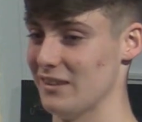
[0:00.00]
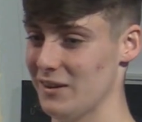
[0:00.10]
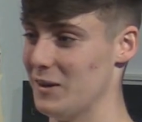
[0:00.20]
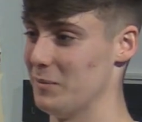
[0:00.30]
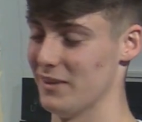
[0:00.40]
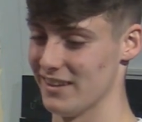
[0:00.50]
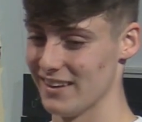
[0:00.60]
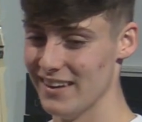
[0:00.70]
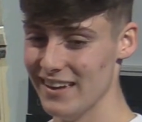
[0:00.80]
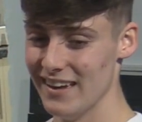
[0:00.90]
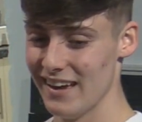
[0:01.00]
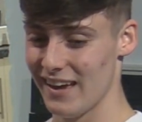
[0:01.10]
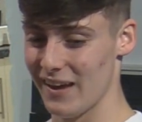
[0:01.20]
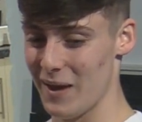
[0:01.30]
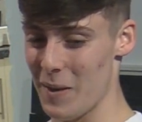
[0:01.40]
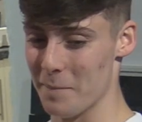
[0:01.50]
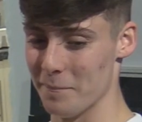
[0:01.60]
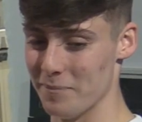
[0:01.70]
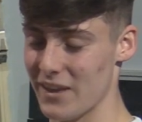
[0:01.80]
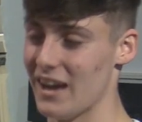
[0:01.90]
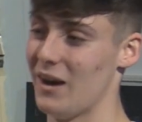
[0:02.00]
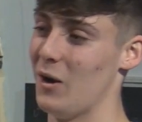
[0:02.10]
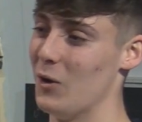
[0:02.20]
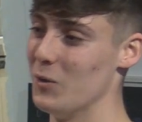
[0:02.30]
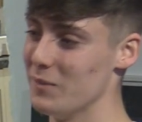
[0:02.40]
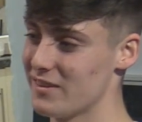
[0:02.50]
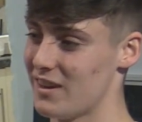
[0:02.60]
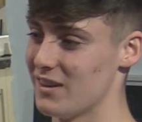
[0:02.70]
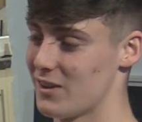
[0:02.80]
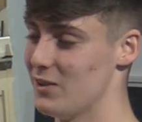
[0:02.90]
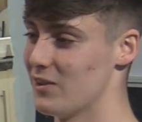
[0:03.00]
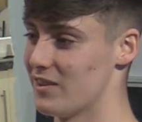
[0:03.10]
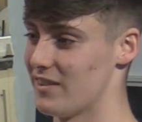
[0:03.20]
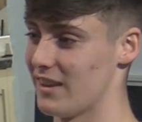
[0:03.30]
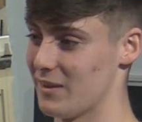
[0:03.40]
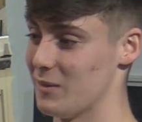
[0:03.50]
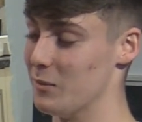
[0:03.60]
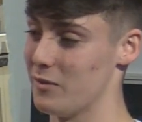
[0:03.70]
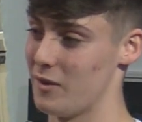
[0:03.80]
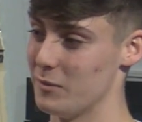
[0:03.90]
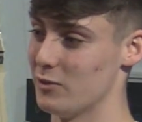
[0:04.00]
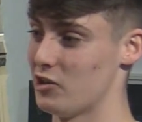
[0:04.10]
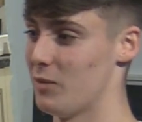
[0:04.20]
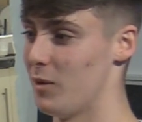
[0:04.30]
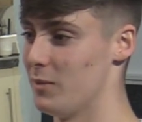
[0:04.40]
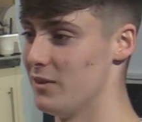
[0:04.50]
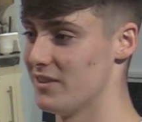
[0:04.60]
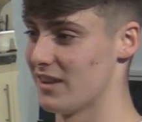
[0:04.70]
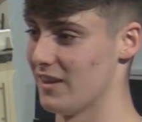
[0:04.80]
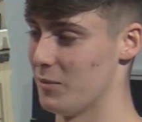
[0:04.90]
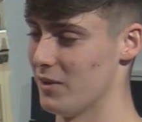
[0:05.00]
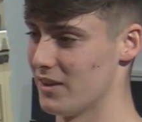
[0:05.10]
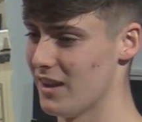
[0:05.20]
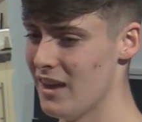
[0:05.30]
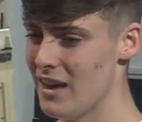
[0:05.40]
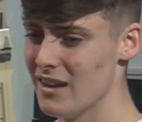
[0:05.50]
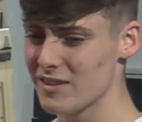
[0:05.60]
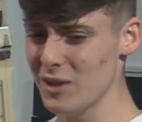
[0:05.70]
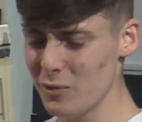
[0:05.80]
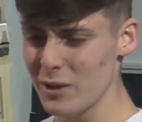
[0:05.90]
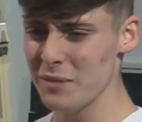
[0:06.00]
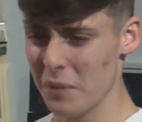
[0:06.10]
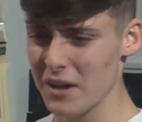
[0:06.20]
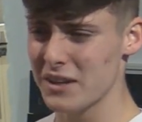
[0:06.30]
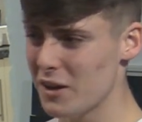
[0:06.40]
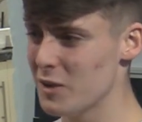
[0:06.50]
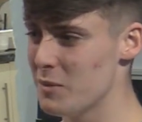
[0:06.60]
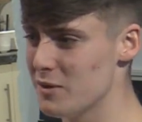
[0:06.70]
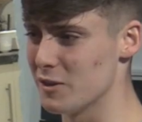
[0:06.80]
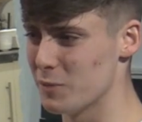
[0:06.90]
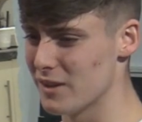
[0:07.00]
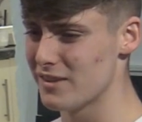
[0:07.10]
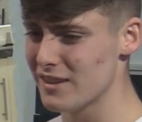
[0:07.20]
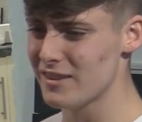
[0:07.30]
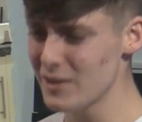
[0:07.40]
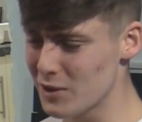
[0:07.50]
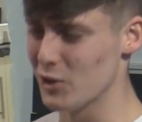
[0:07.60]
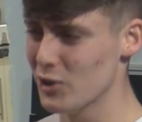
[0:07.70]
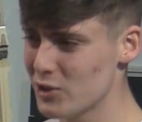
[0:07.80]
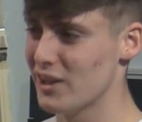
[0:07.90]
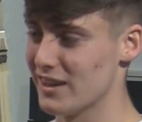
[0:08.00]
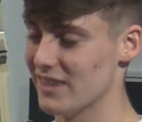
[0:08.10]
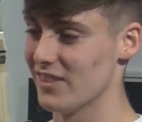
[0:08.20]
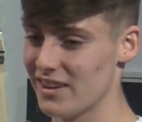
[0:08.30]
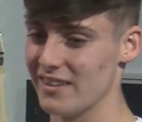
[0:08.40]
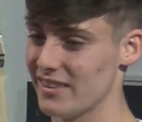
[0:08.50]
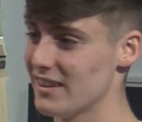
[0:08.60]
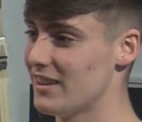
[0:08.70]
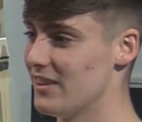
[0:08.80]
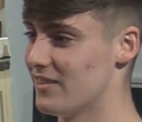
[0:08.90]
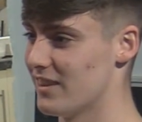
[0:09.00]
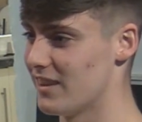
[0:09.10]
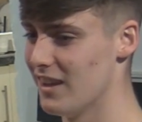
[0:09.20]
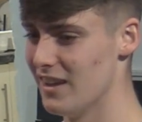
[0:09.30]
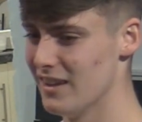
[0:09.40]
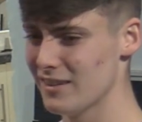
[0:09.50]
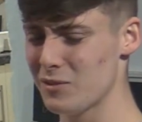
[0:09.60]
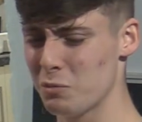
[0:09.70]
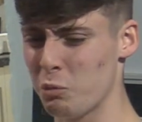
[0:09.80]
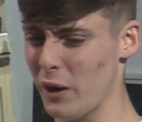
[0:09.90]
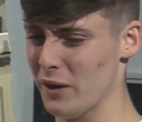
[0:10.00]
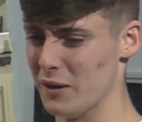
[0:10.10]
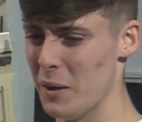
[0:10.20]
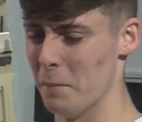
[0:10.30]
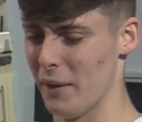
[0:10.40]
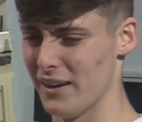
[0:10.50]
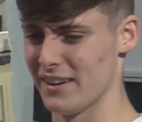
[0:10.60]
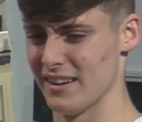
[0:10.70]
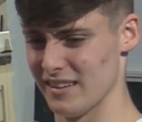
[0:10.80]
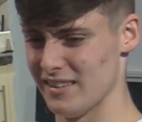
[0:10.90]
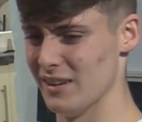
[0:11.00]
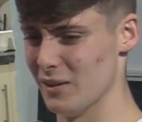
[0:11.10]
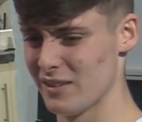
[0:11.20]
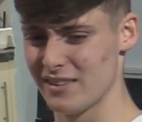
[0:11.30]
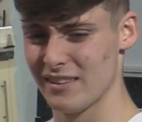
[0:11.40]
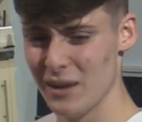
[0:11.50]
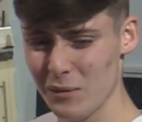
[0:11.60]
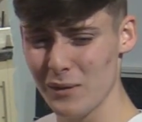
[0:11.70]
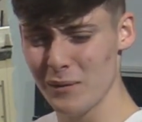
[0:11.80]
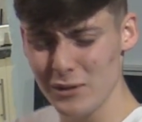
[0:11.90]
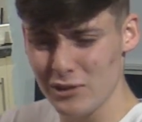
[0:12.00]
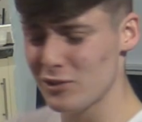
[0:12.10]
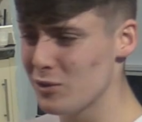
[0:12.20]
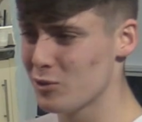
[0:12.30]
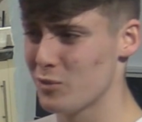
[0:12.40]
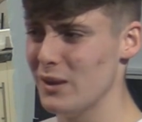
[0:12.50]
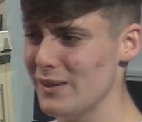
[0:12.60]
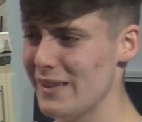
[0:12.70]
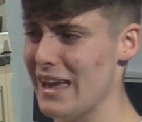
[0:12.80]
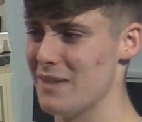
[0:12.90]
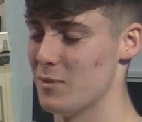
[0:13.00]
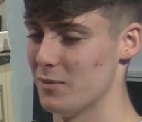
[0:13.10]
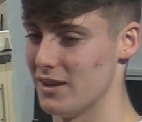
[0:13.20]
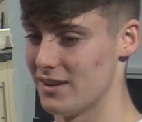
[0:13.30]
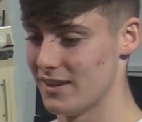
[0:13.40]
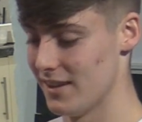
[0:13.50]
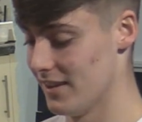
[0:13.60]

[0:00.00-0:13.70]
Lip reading: Stop. Like, at home it's kind of cool because, like, you know, my family share my music. And they're like, it's not really my kind of music, but it's still good. Like, and I'm like, oh, thank you. It's like, it's weird, Marcus, you know, it's just, why don't you just use your real name? I'm like,